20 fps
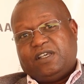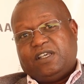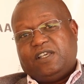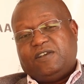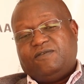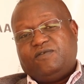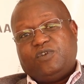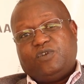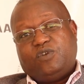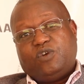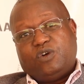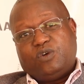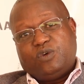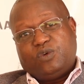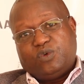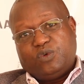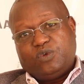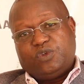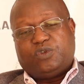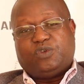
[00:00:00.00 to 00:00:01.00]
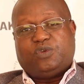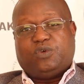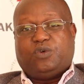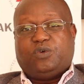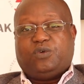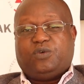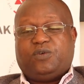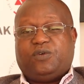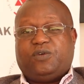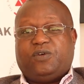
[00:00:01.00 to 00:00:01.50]
If you don't do
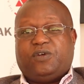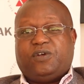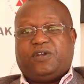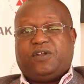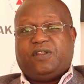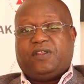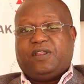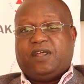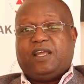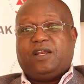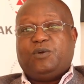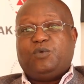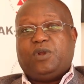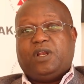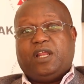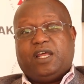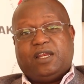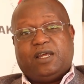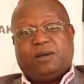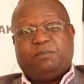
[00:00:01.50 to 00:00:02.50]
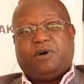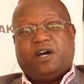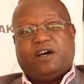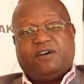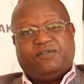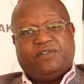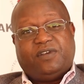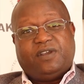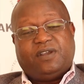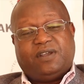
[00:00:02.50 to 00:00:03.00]
so, then we'll end up
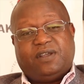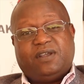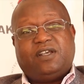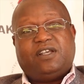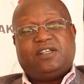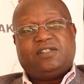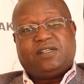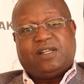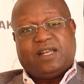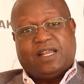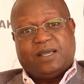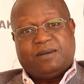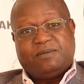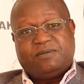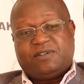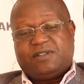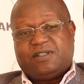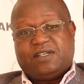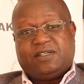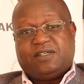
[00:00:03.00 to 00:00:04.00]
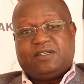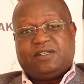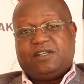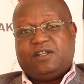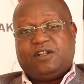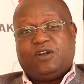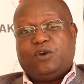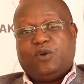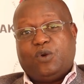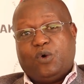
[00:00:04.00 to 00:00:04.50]
having slums that
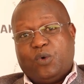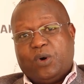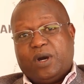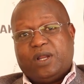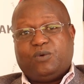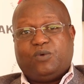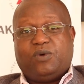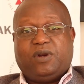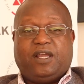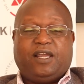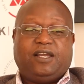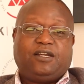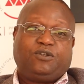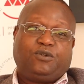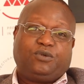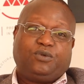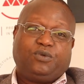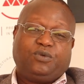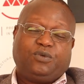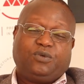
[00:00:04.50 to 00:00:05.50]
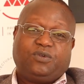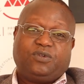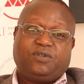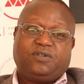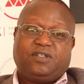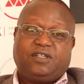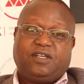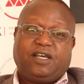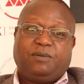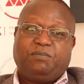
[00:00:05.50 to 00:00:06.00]
no one would like to
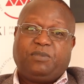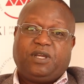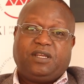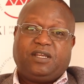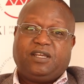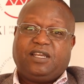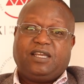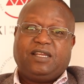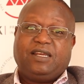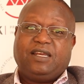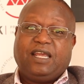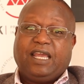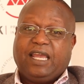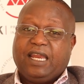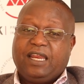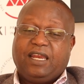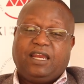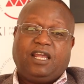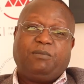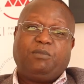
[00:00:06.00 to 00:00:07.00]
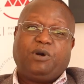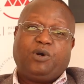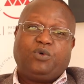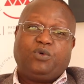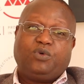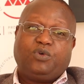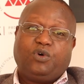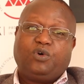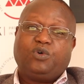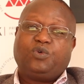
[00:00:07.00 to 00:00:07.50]
see happening in any
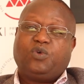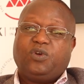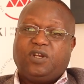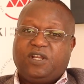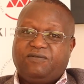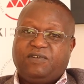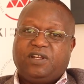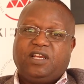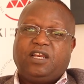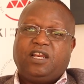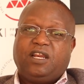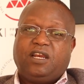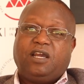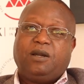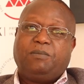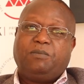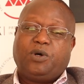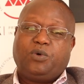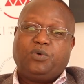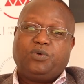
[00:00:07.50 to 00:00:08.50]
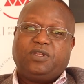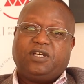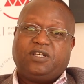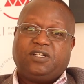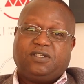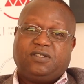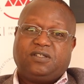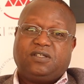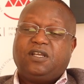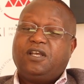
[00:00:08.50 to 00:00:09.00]
neighborhood, or to live in any neighborhood that
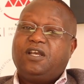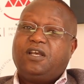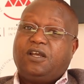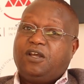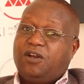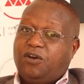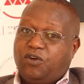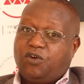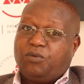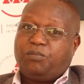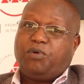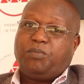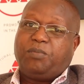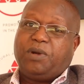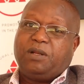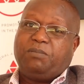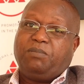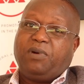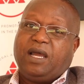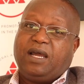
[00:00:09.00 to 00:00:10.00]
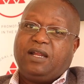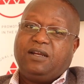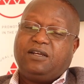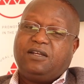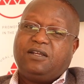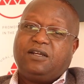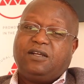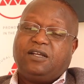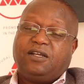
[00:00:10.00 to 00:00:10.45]
is not properly planned.